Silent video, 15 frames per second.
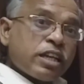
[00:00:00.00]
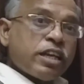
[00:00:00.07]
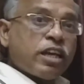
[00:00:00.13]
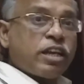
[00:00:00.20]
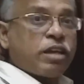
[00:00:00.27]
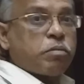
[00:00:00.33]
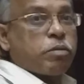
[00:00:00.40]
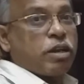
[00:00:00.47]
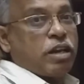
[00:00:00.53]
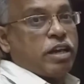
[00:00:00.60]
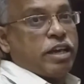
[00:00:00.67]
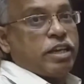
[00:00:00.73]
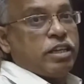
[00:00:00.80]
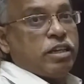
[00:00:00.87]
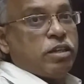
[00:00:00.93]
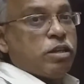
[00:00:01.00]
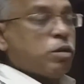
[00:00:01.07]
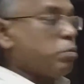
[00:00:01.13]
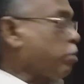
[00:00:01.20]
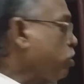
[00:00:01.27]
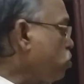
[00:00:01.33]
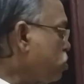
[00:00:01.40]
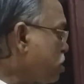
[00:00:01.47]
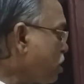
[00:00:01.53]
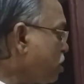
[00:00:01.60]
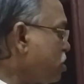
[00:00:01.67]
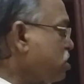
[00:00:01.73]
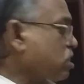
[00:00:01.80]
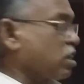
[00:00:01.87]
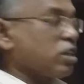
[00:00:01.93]
real number line by
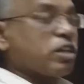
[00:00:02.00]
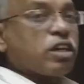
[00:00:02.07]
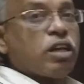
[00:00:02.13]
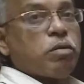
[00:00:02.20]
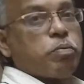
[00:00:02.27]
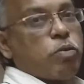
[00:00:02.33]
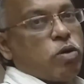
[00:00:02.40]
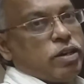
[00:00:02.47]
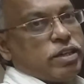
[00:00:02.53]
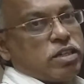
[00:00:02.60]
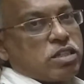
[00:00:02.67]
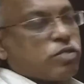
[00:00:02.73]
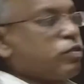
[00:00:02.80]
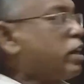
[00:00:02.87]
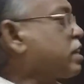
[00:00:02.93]
using these critical points.